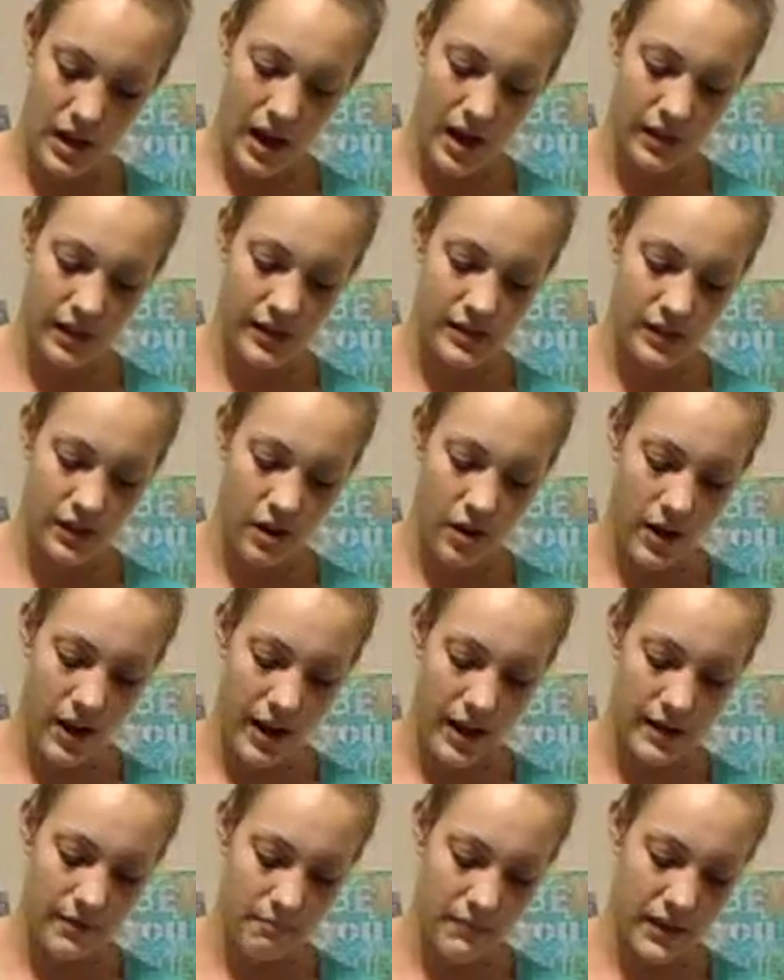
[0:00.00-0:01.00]
I like to go
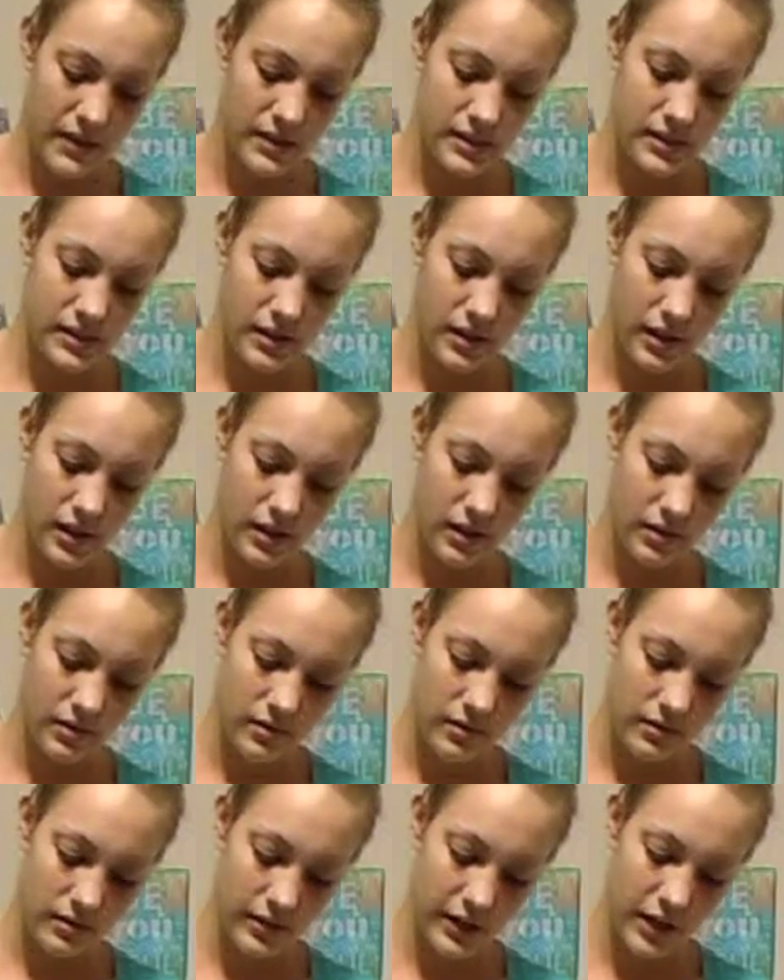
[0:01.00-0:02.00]
ahead and mix the
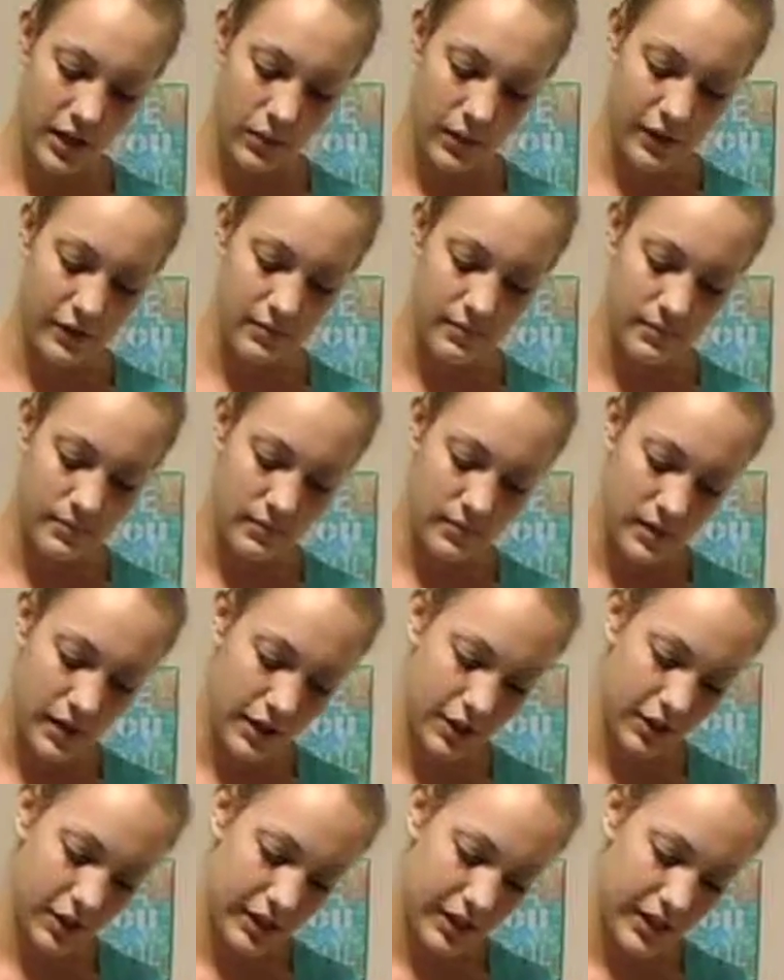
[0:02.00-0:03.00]
liquid
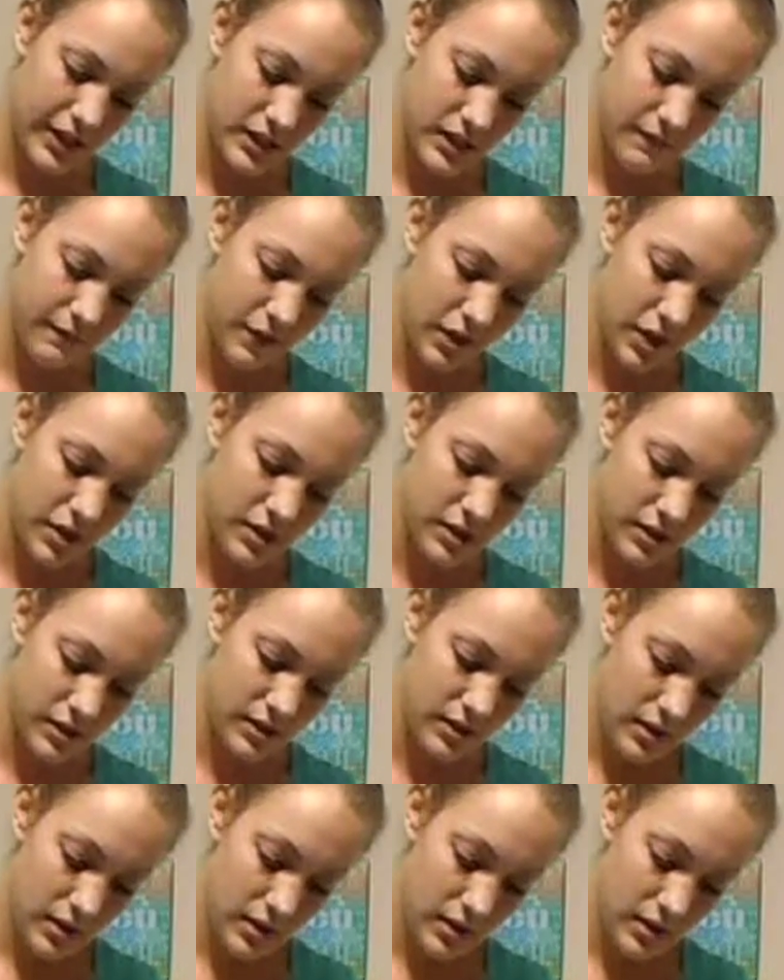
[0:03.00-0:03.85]
ingredients first